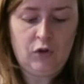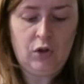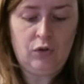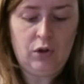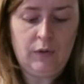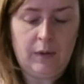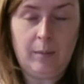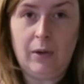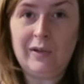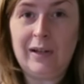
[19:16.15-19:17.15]
Do you choose
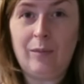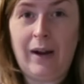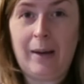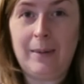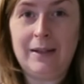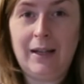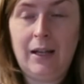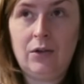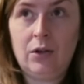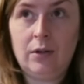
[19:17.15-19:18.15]
them mostly on
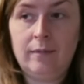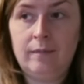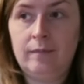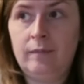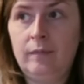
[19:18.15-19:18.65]
recommendation?